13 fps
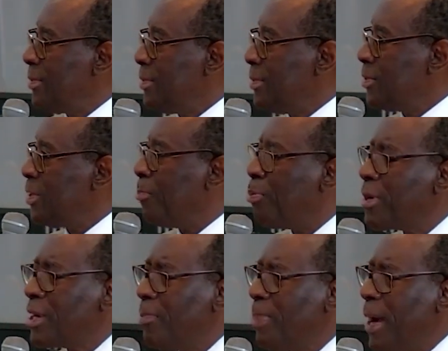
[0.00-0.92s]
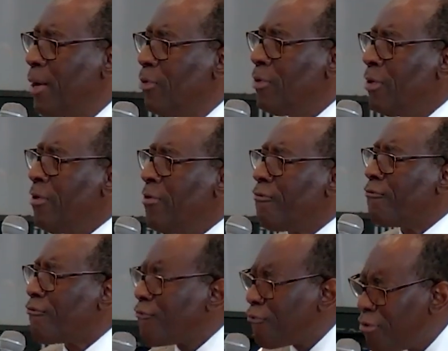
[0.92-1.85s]
to bring about
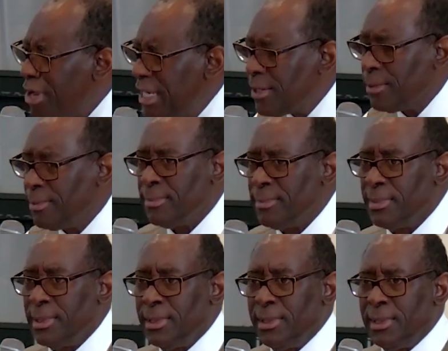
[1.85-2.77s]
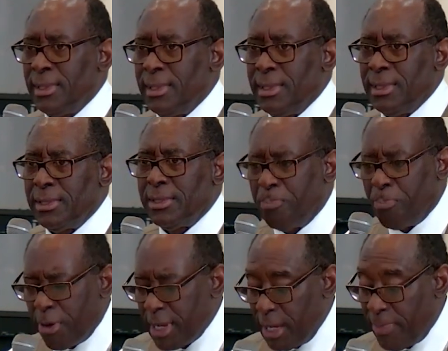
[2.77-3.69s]
freedom, to
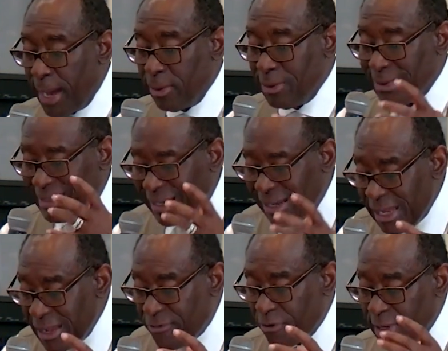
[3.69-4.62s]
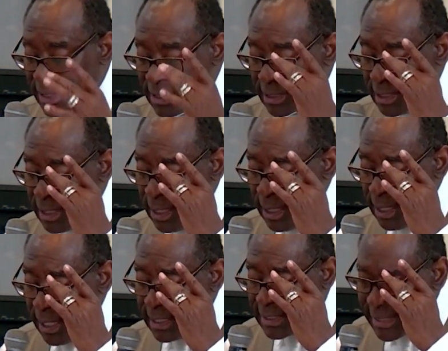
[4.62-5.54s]
bring about deliverance.
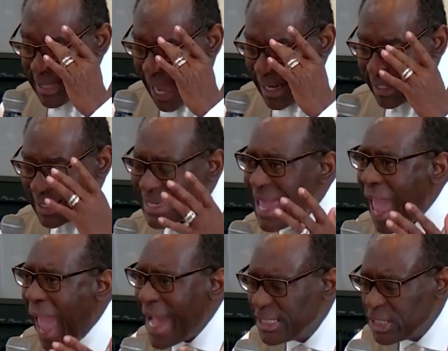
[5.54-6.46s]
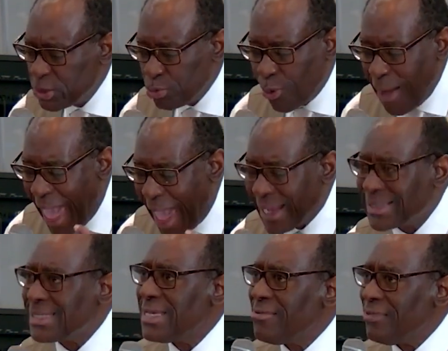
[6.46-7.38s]
It's not a casual
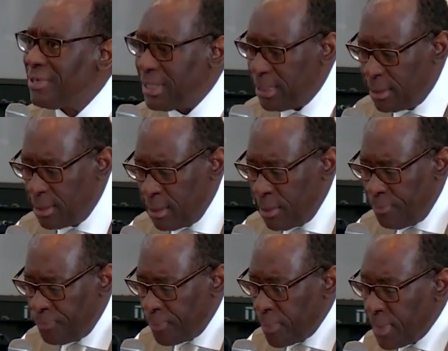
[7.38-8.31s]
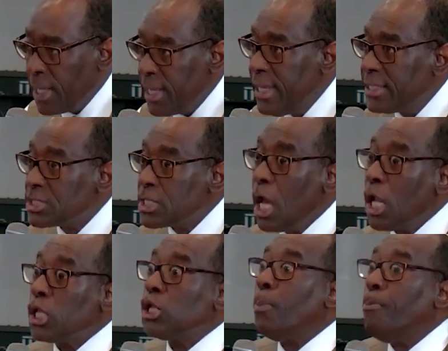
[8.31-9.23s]
activity. It's
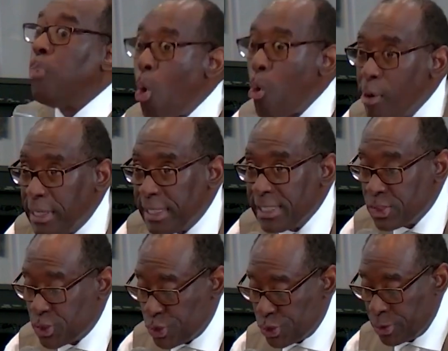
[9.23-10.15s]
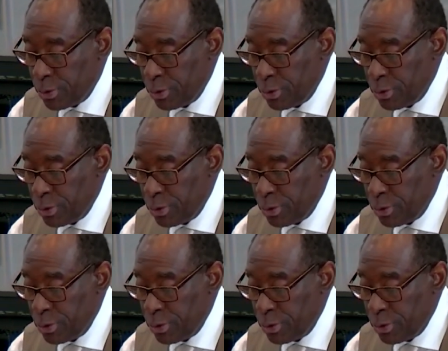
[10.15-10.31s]
laborious.